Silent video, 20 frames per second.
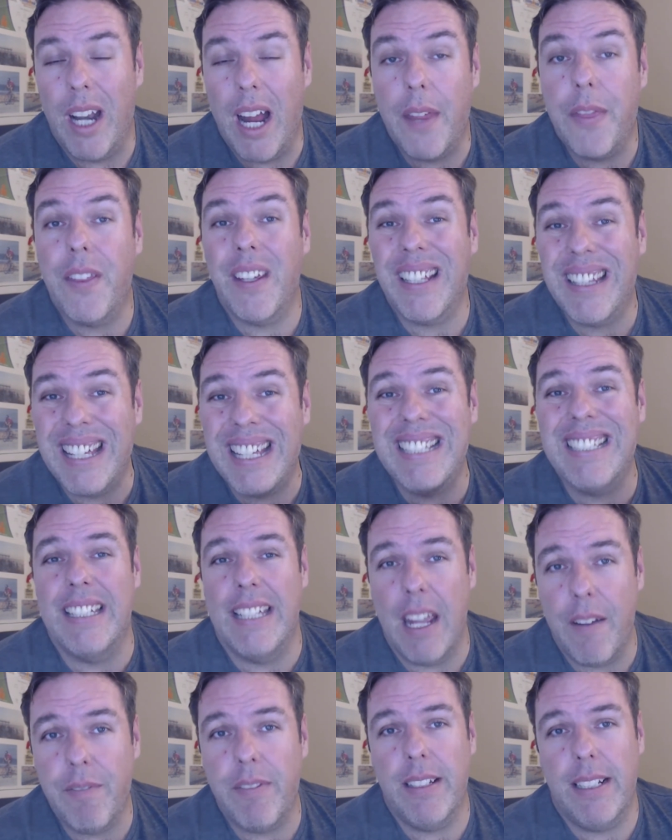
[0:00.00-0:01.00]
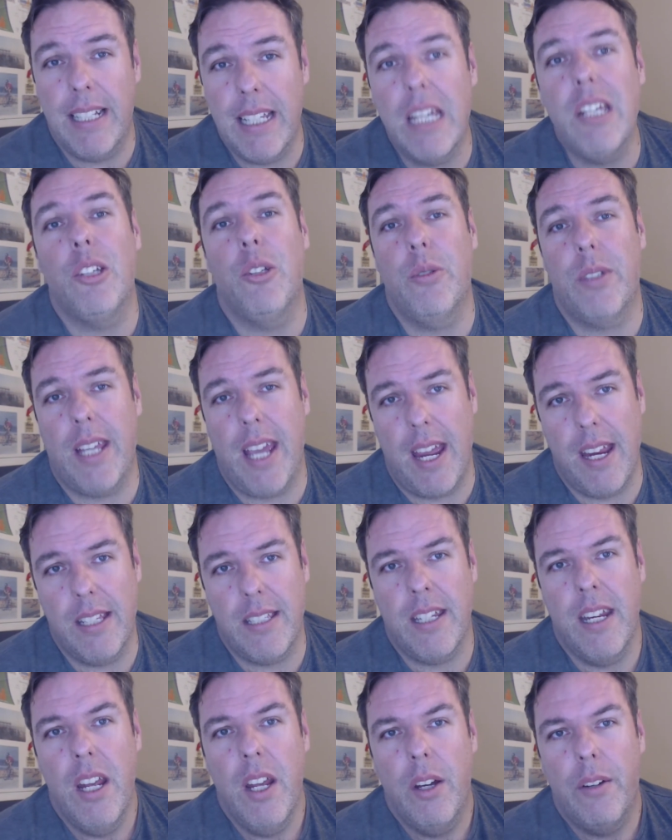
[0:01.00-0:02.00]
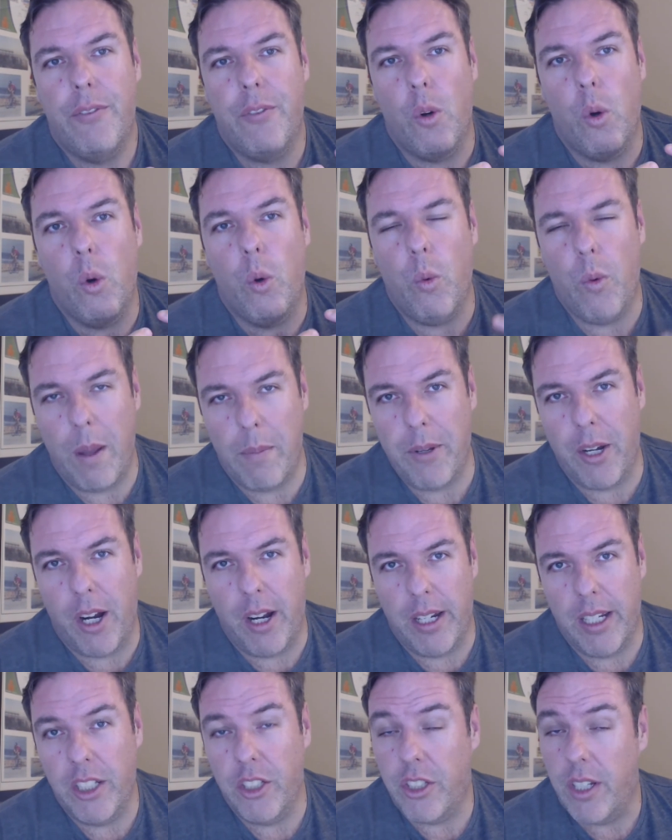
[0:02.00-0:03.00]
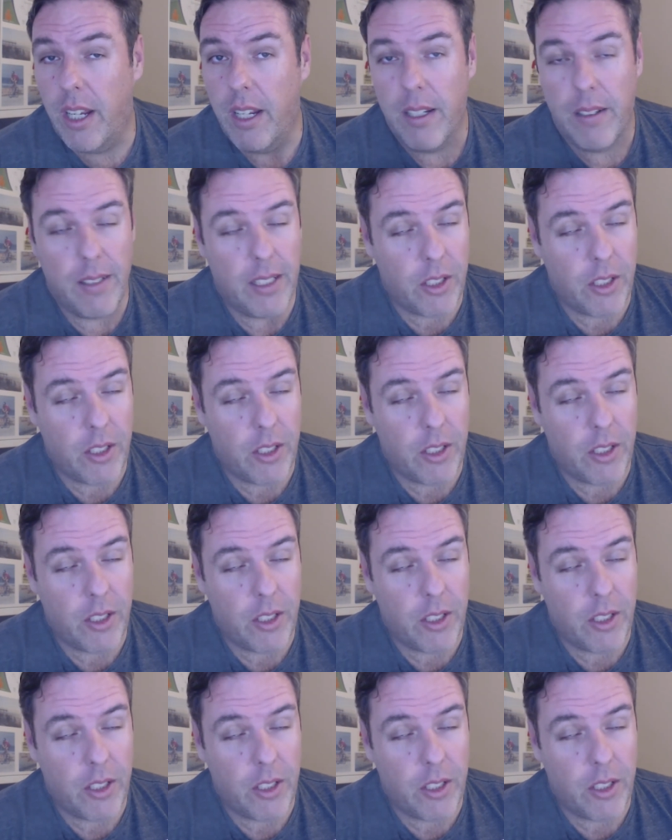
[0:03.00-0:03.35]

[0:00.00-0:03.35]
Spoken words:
And I think there is definitely a use case for Webinar Ninja.